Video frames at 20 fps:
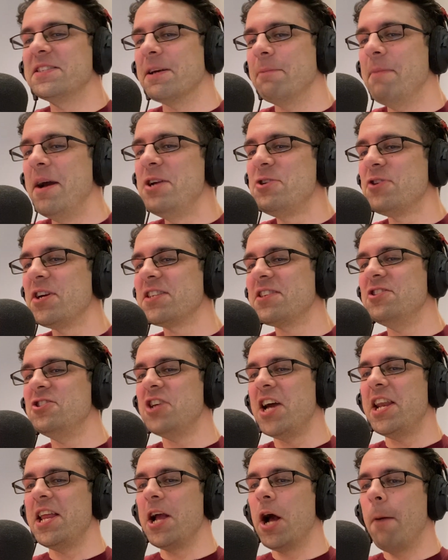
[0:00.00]
So Matrix and
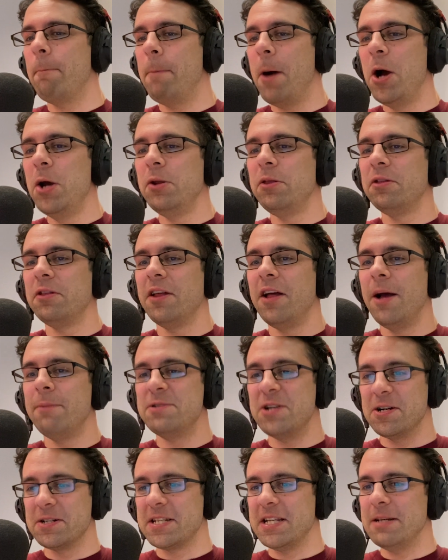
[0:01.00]
Jenny are both
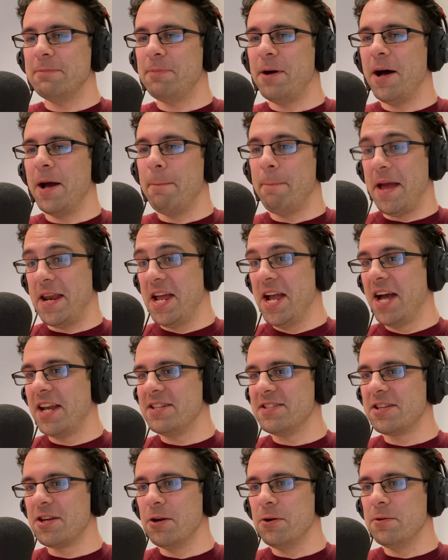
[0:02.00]
abducted by Bennett and
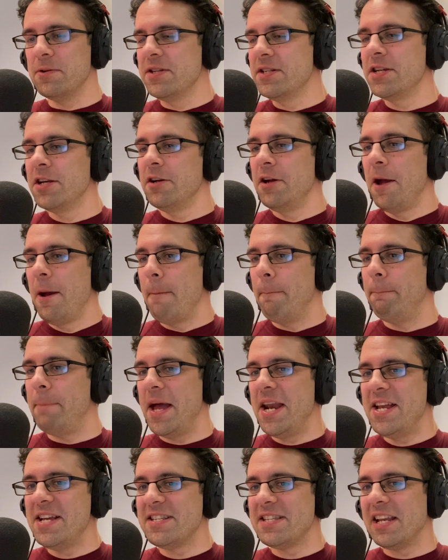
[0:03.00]
his goons.
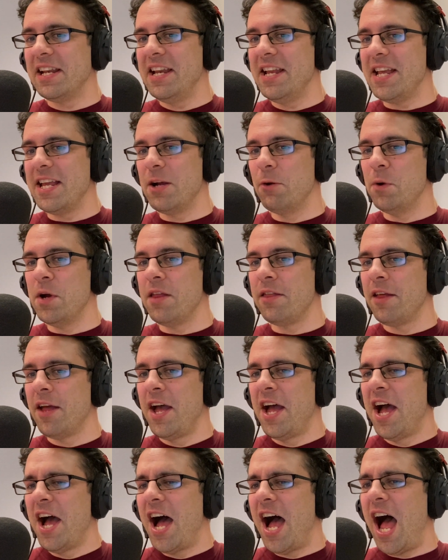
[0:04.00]
Bennett is in league with
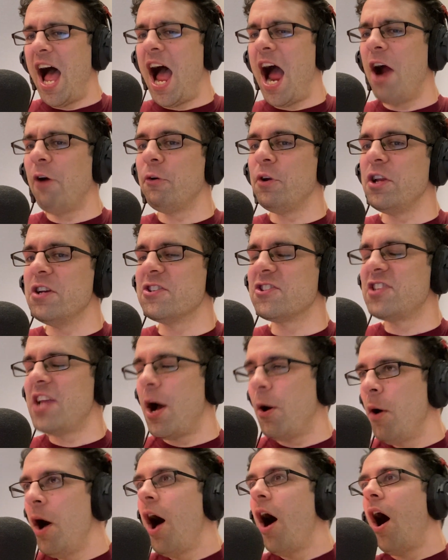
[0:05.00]
Arius.
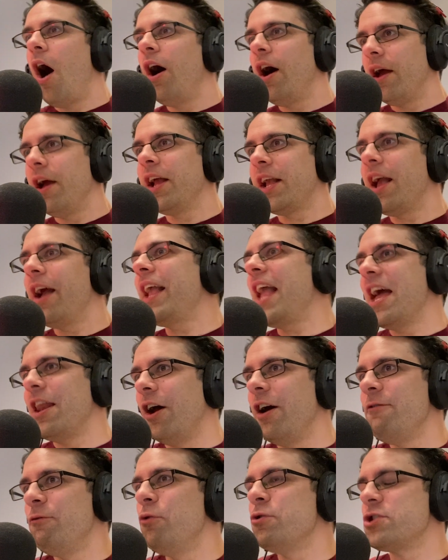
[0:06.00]
Now, again,
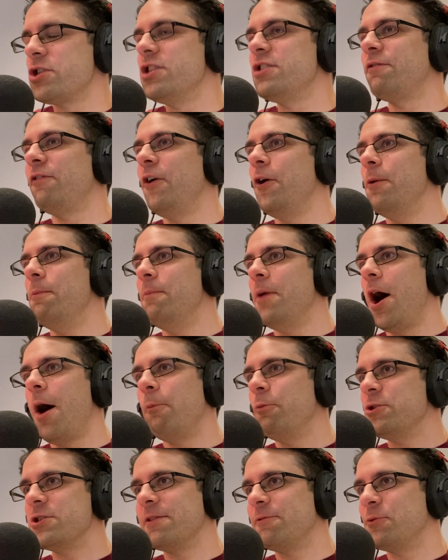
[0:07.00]
I've watched this film
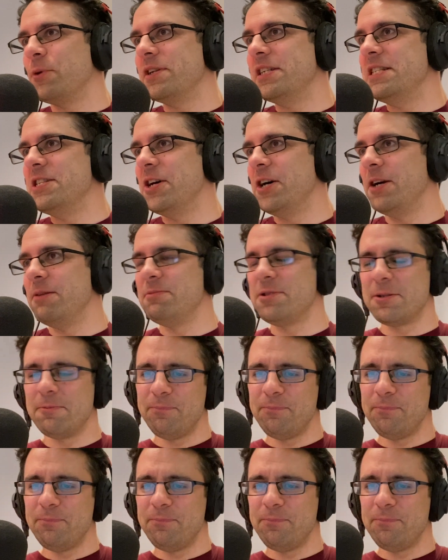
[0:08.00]
upwards of 20 times.